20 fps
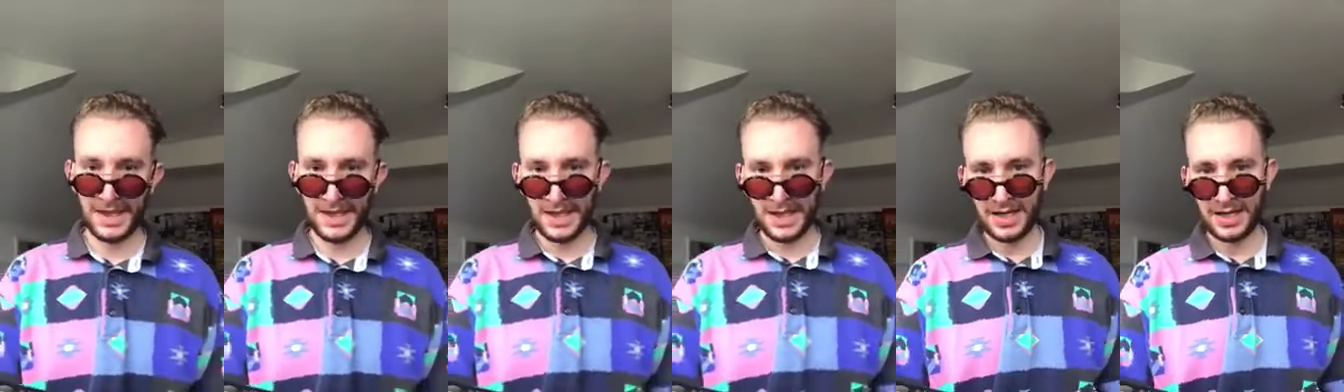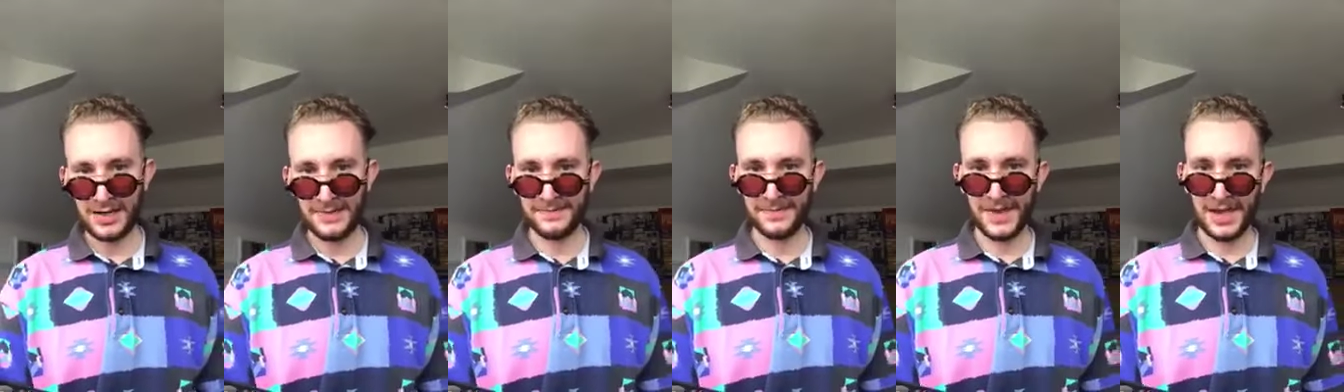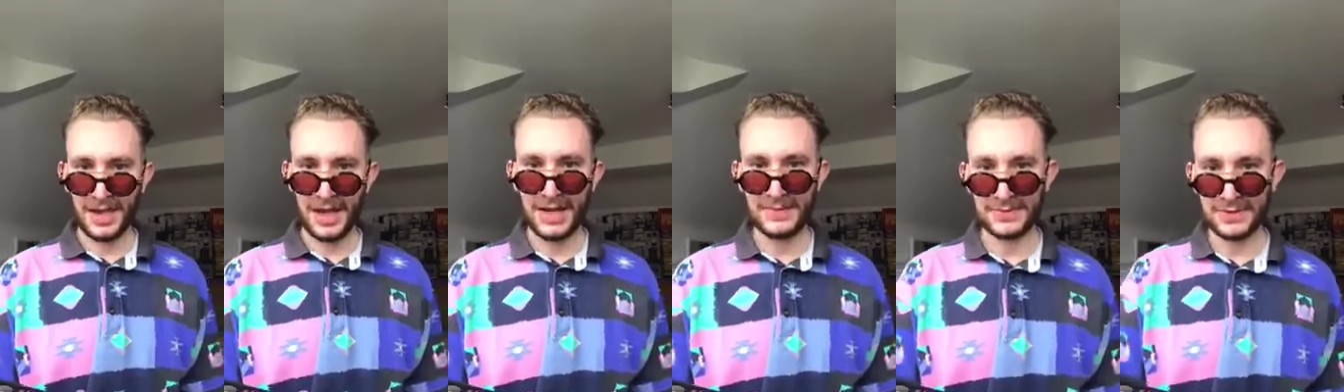
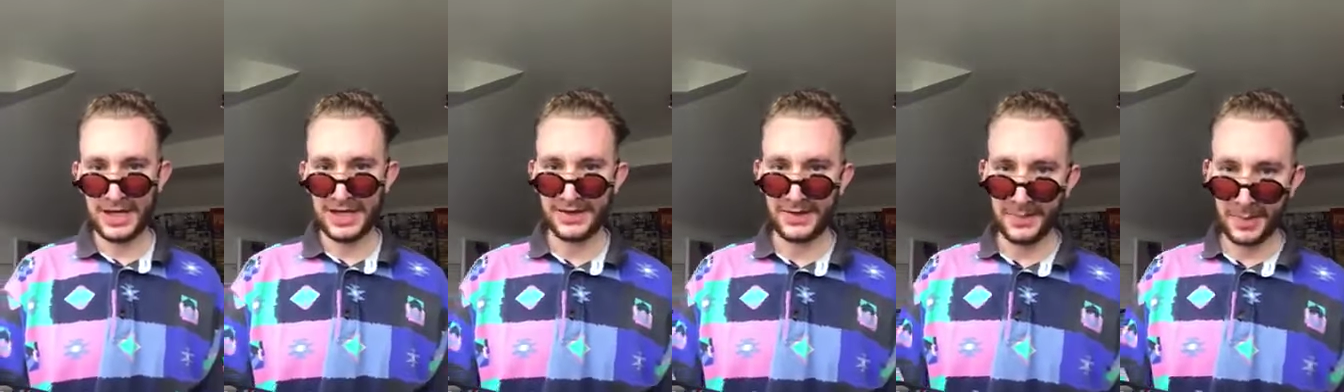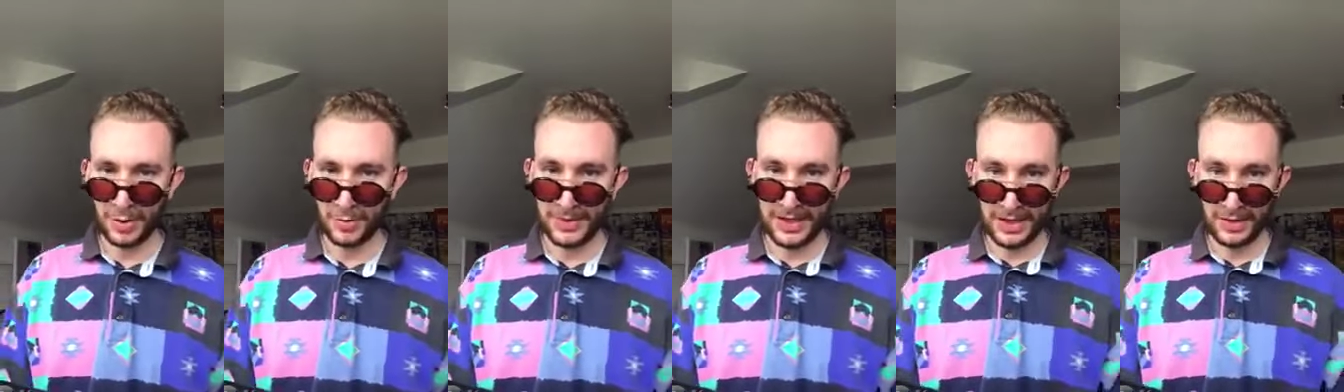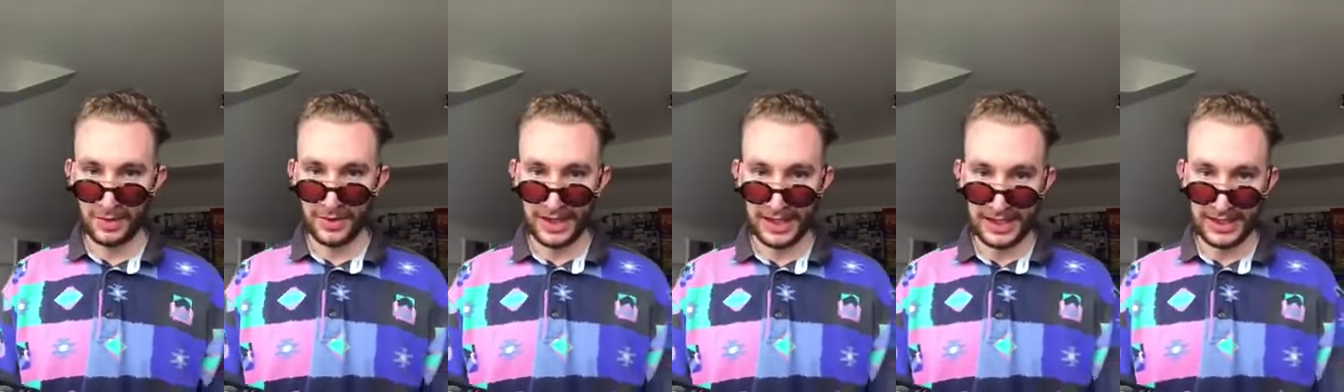I'm trying to become a
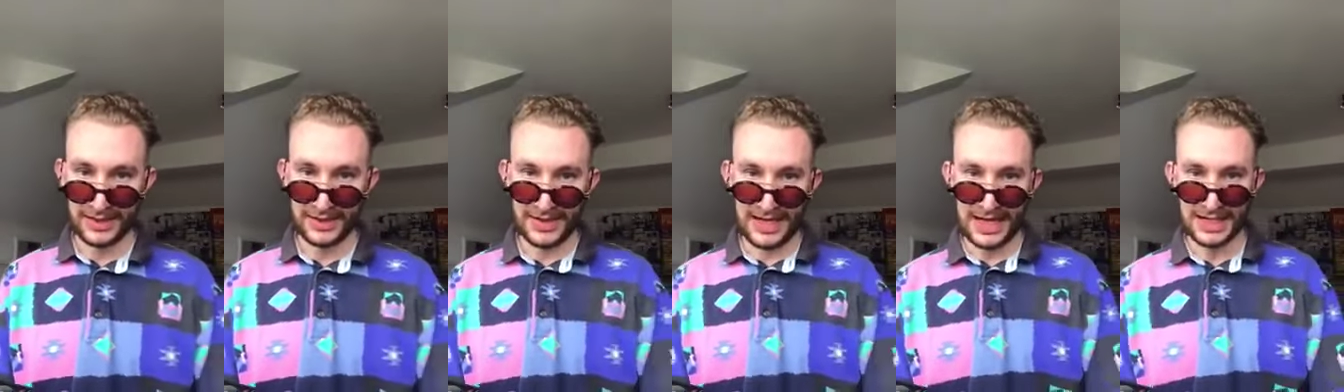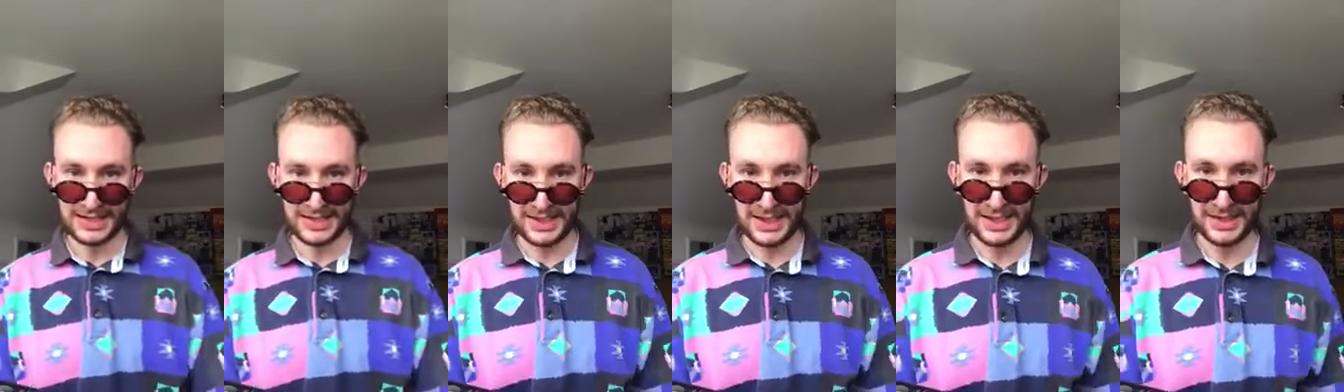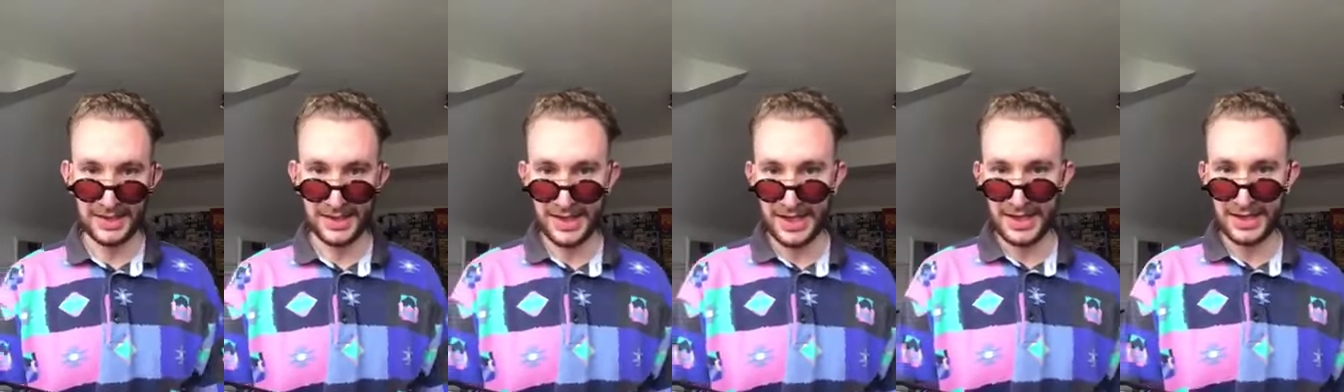reggae slash
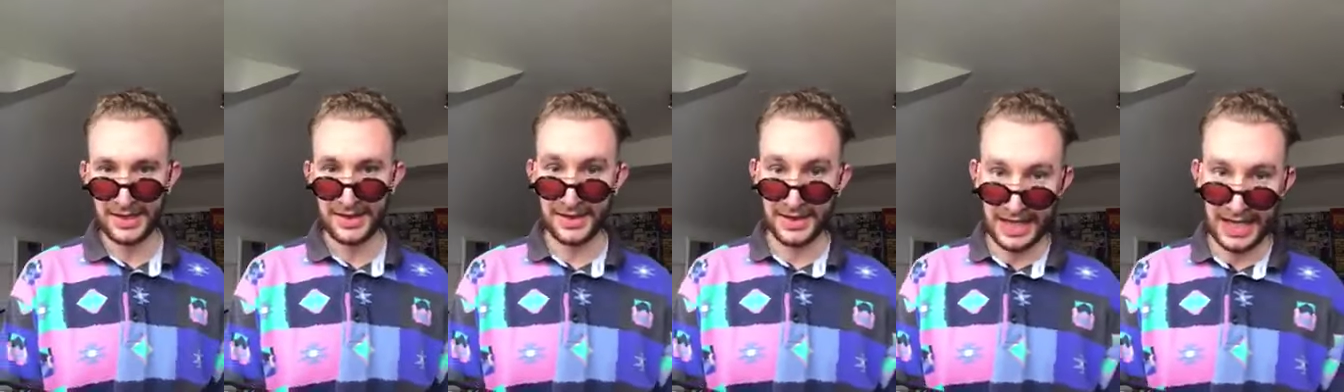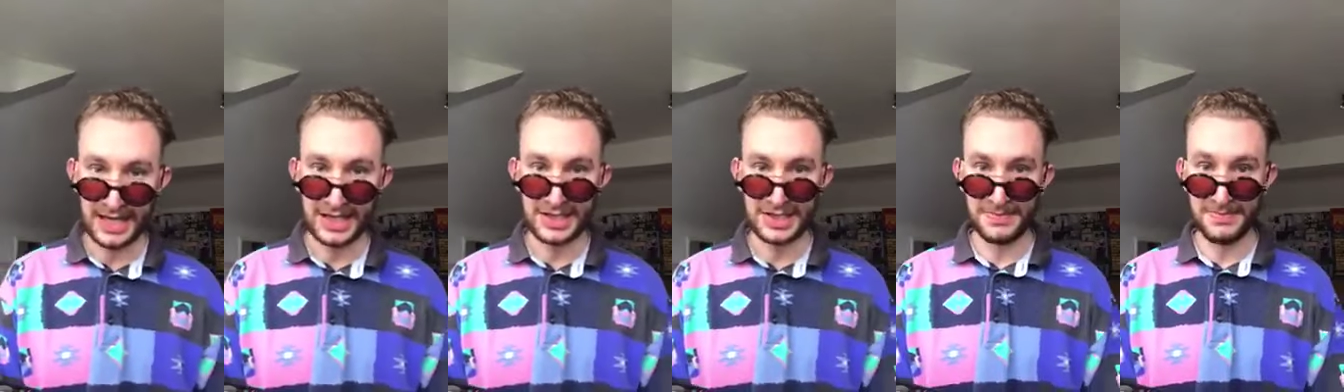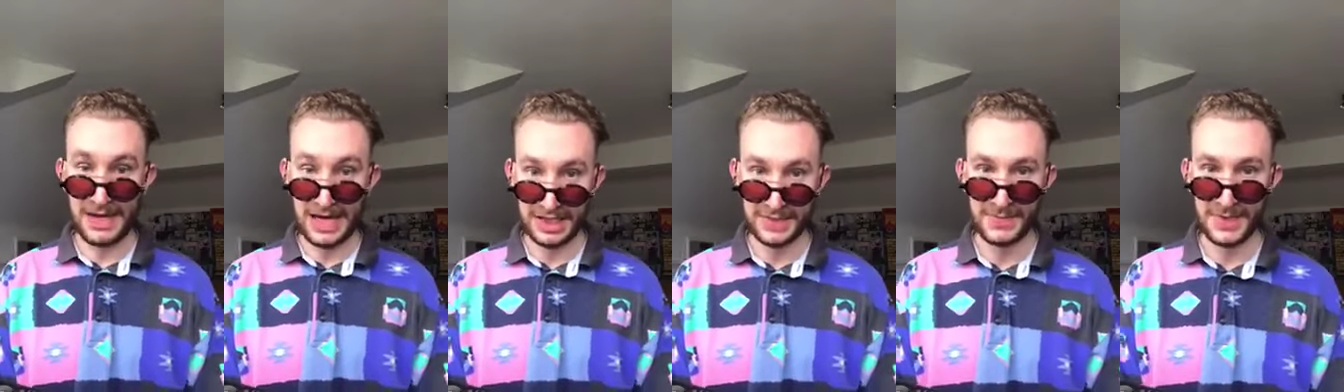dancehall slash
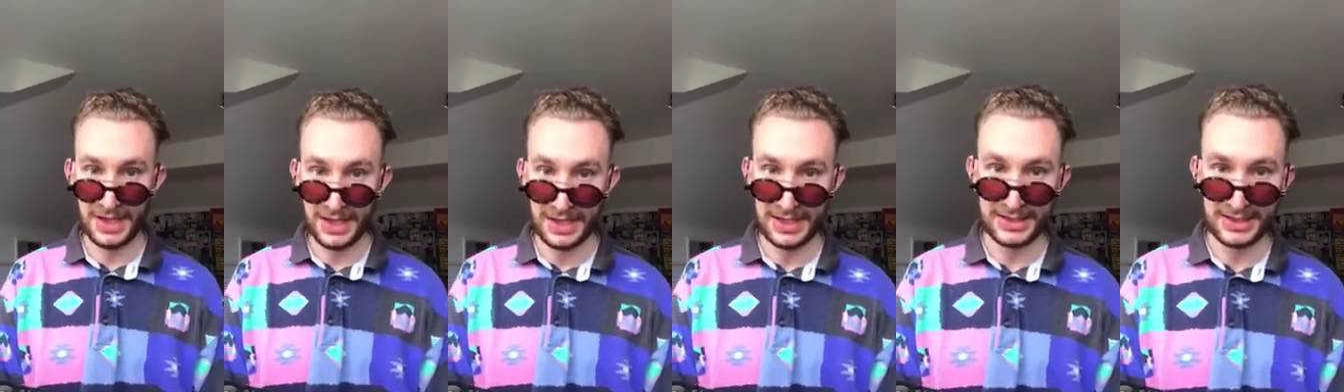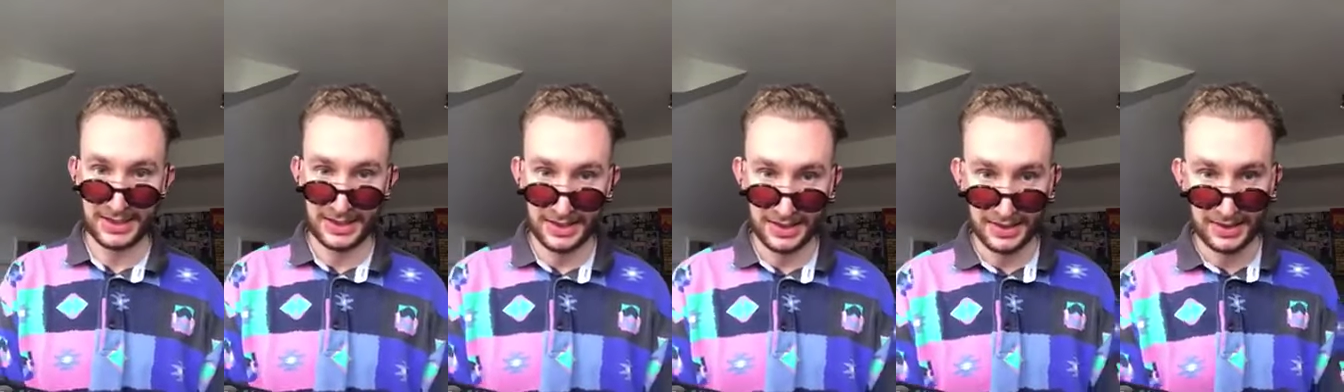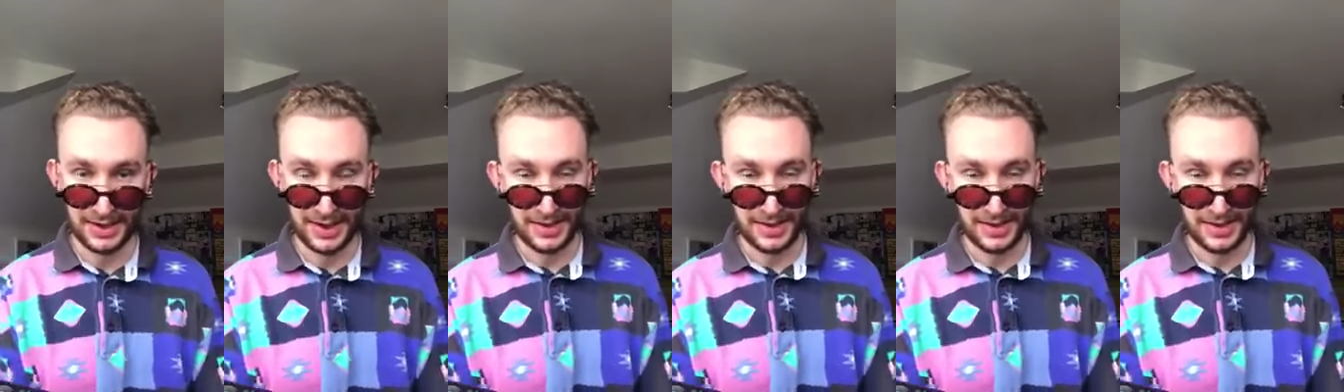bashment artist